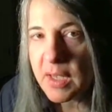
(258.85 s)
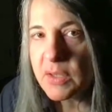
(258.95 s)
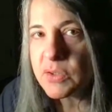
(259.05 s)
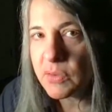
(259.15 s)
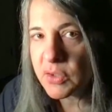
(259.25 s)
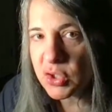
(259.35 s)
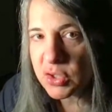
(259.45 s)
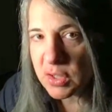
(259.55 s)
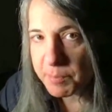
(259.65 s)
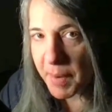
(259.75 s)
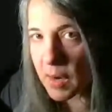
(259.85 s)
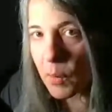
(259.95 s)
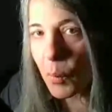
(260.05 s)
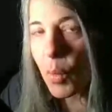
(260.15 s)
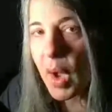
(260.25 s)
So the, the part
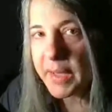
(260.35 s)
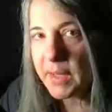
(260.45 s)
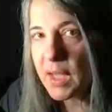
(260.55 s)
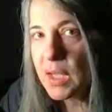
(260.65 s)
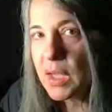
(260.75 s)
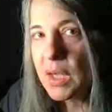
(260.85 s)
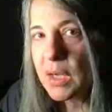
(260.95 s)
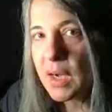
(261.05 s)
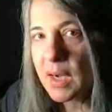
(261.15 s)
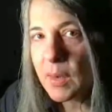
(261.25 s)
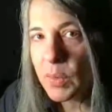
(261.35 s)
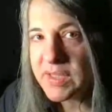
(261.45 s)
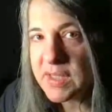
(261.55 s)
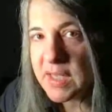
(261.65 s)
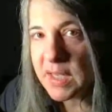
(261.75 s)
one uh,
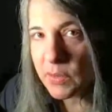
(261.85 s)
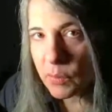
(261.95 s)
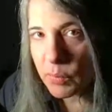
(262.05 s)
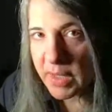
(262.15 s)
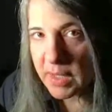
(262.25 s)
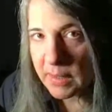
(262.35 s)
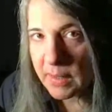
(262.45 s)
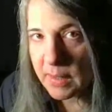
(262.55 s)
was the inner ring.